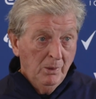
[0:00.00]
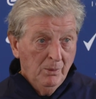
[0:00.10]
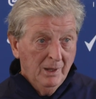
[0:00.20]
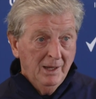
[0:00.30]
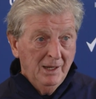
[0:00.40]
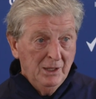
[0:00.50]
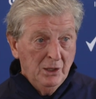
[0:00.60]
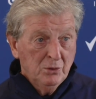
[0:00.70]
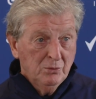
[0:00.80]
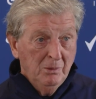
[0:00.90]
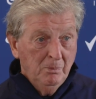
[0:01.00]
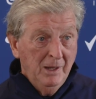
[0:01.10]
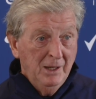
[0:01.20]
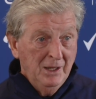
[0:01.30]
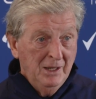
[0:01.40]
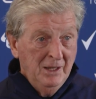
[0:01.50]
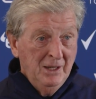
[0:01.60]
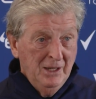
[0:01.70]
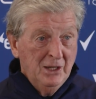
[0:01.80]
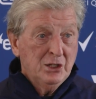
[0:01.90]
we were getting used to it being a,
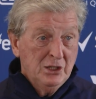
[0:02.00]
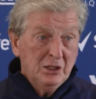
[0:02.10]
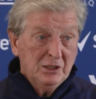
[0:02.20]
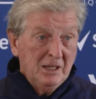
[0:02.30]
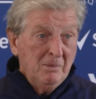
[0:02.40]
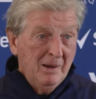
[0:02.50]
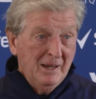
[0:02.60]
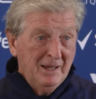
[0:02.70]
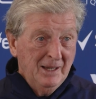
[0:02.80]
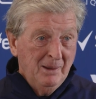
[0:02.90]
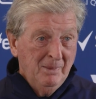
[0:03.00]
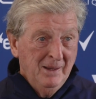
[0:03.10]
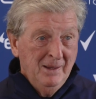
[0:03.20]
a sixteen-man game.